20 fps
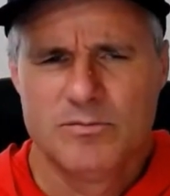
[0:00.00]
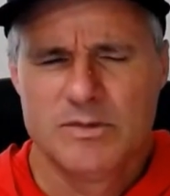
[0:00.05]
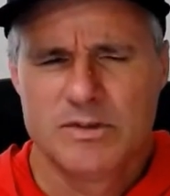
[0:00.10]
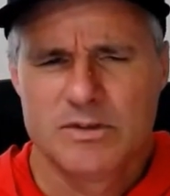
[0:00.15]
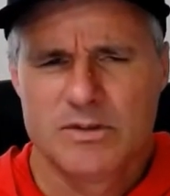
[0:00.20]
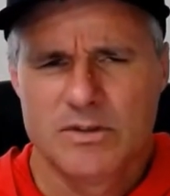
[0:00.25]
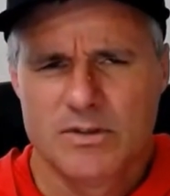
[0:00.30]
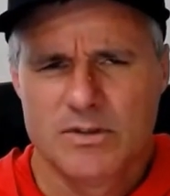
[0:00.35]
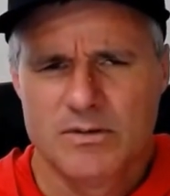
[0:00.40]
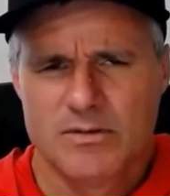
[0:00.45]

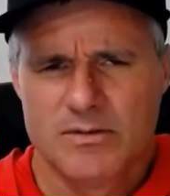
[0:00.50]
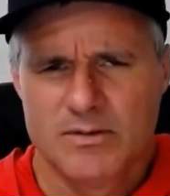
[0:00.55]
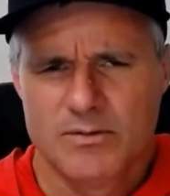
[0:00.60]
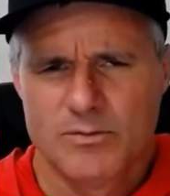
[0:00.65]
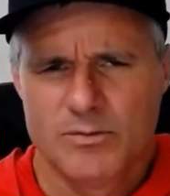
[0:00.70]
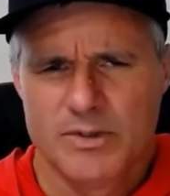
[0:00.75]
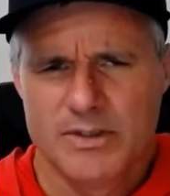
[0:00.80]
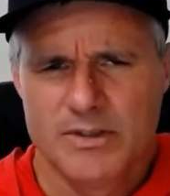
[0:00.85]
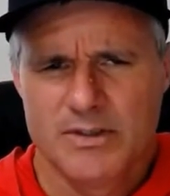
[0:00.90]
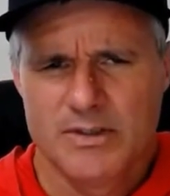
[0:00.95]
So
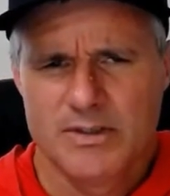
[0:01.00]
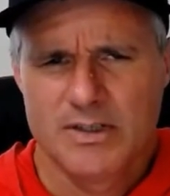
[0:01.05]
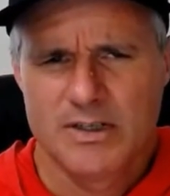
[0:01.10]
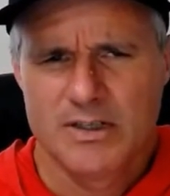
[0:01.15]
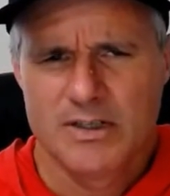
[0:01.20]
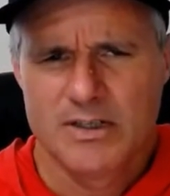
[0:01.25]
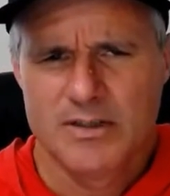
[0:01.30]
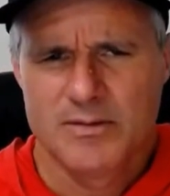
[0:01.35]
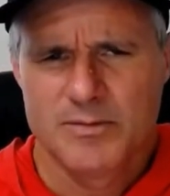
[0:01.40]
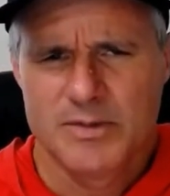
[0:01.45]

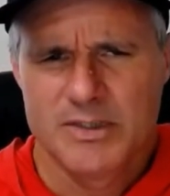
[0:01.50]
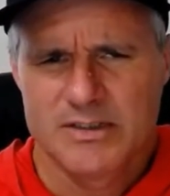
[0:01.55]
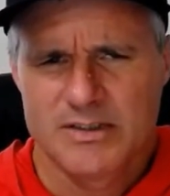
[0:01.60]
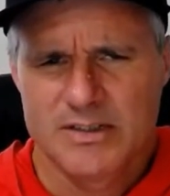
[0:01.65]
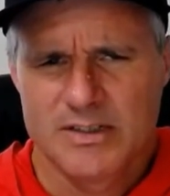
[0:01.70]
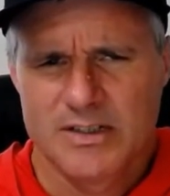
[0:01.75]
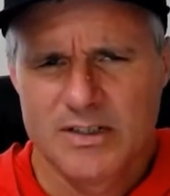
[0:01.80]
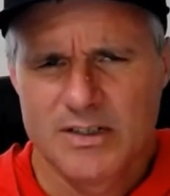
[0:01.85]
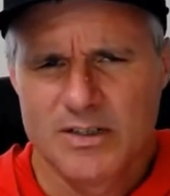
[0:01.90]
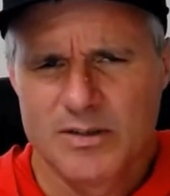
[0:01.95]

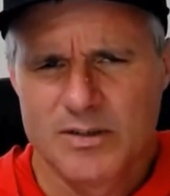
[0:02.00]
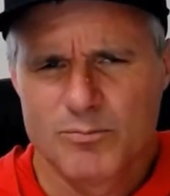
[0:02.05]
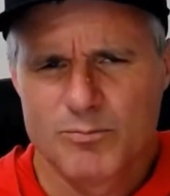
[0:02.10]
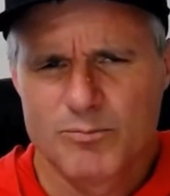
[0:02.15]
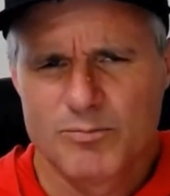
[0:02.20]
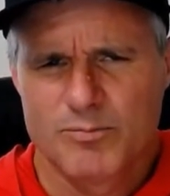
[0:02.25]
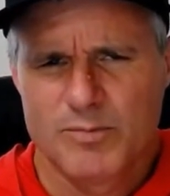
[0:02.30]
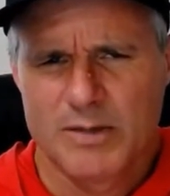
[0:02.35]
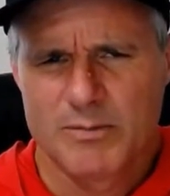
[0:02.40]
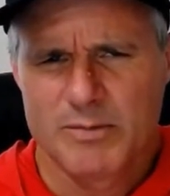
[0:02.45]
these on
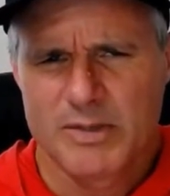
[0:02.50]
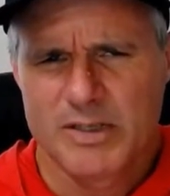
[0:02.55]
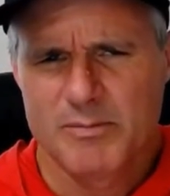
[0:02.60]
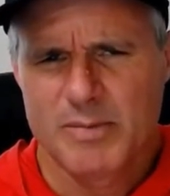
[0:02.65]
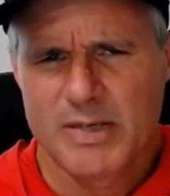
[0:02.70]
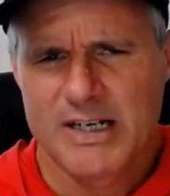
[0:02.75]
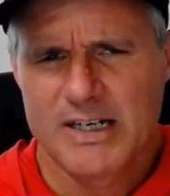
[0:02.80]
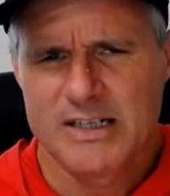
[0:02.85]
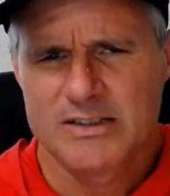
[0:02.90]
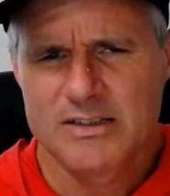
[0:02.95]
Pumpkin
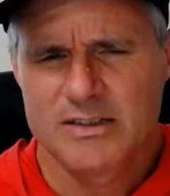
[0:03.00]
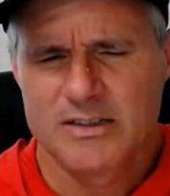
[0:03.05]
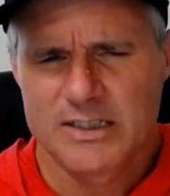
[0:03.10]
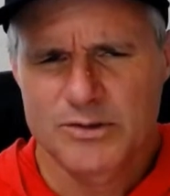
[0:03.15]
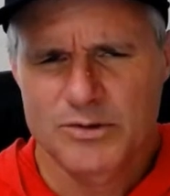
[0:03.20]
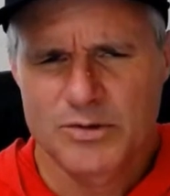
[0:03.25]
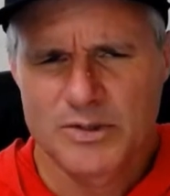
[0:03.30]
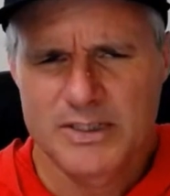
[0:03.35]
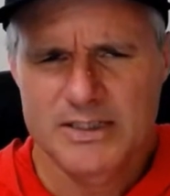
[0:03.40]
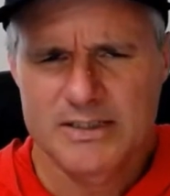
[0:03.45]
Patch,
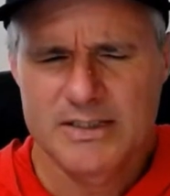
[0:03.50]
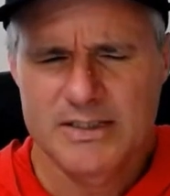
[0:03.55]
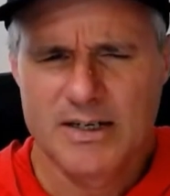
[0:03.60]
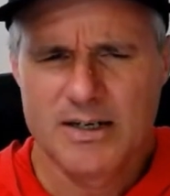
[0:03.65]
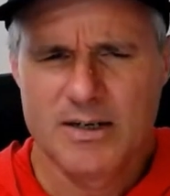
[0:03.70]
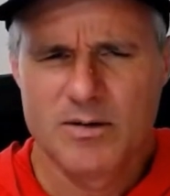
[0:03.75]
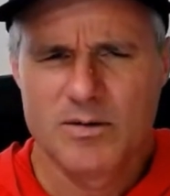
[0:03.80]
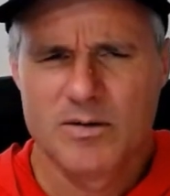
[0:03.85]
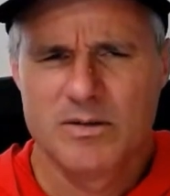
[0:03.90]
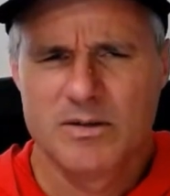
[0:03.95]
Electronic
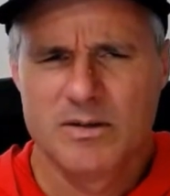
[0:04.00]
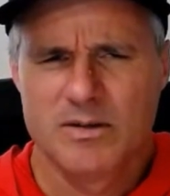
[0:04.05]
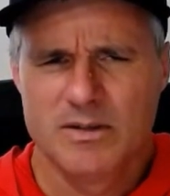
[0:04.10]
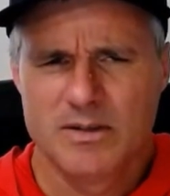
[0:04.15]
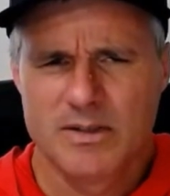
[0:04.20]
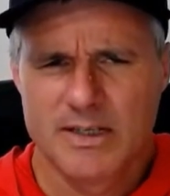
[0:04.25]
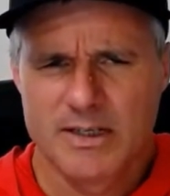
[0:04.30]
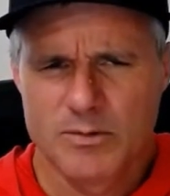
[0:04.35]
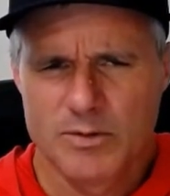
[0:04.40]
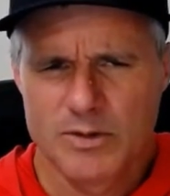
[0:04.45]
Tower,
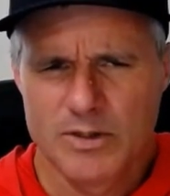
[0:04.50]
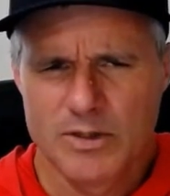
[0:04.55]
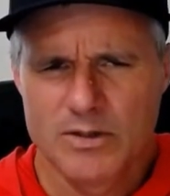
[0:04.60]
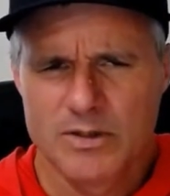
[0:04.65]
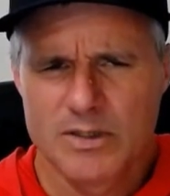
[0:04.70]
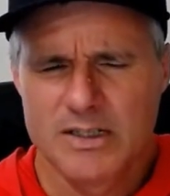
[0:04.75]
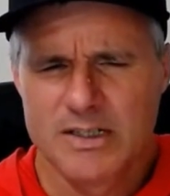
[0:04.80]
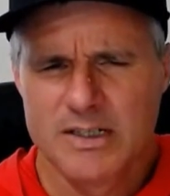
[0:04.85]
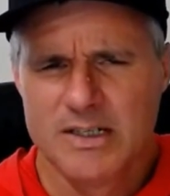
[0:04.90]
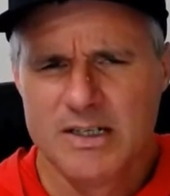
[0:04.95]
Lake
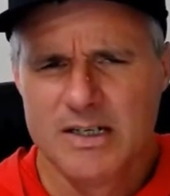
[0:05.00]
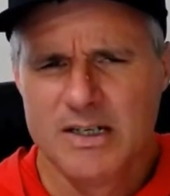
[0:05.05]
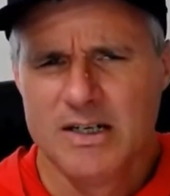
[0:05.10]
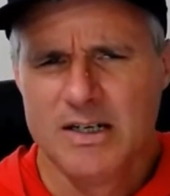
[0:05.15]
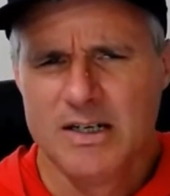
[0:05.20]
Winona,